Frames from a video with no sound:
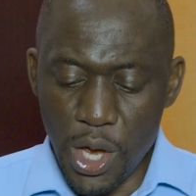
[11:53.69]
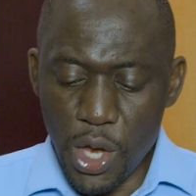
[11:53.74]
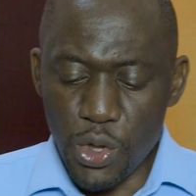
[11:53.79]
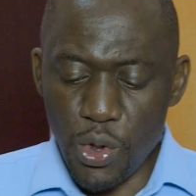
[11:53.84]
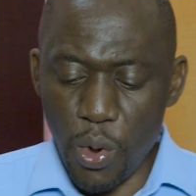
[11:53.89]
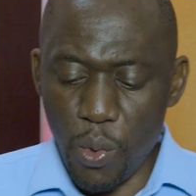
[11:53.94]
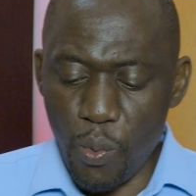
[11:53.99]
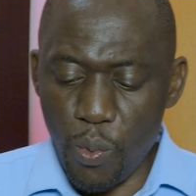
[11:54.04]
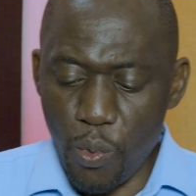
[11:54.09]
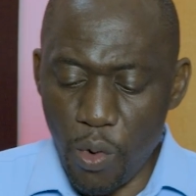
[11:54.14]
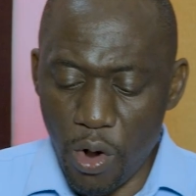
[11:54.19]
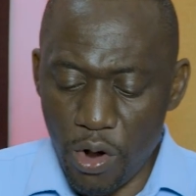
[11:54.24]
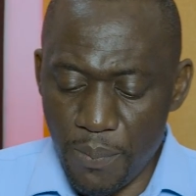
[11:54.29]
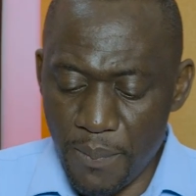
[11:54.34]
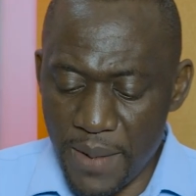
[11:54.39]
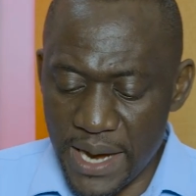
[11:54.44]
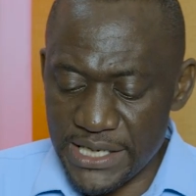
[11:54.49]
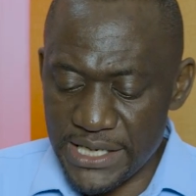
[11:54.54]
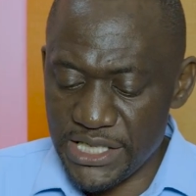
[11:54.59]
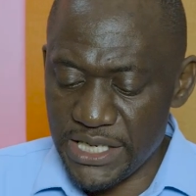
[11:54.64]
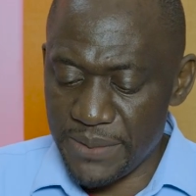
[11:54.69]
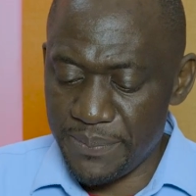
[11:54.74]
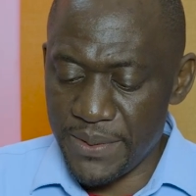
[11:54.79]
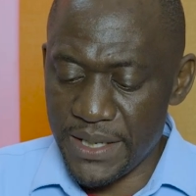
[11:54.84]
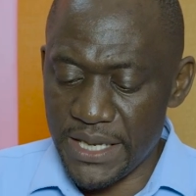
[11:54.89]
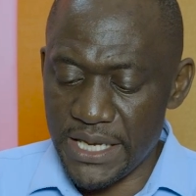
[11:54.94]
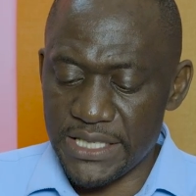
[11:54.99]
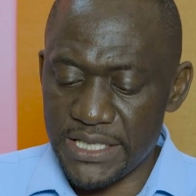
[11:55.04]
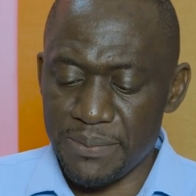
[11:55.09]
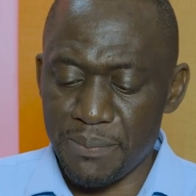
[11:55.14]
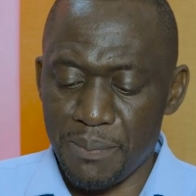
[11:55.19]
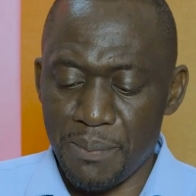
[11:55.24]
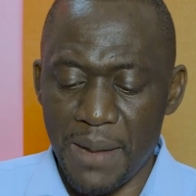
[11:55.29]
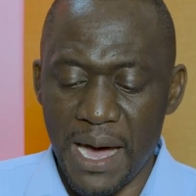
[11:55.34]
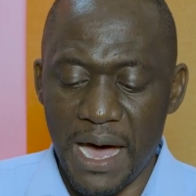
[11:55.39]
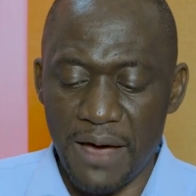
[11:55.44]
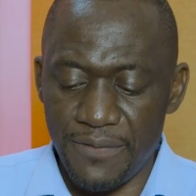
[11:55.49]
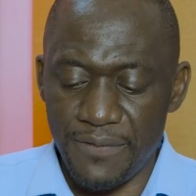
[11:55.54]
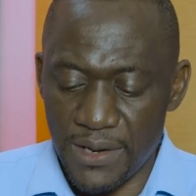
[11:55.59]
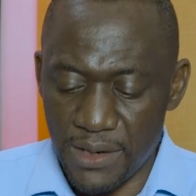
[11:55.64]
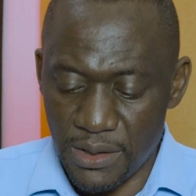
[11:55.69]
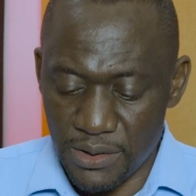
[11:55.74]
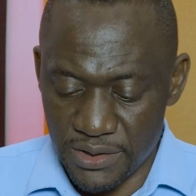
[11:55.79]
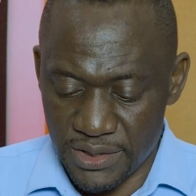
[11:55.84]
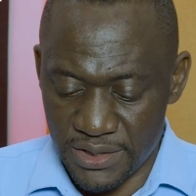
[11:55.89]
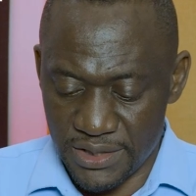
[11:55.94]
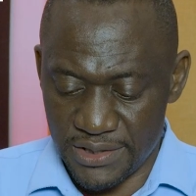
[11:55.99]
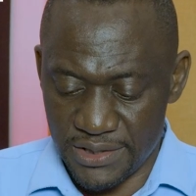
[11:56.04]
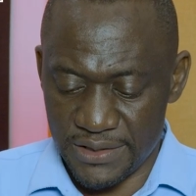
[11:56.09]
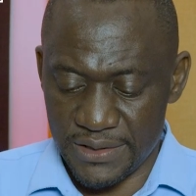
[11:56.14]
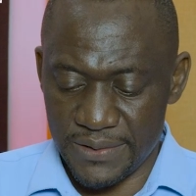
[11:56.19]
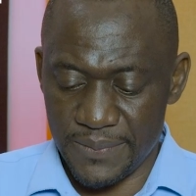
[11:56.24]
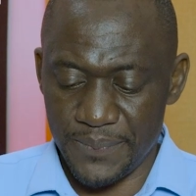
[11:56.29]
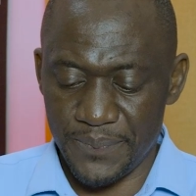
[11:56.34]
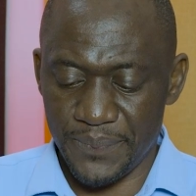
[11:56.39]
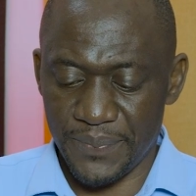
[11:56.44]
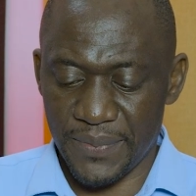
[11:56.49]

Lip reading: Your workmanship is marvelous.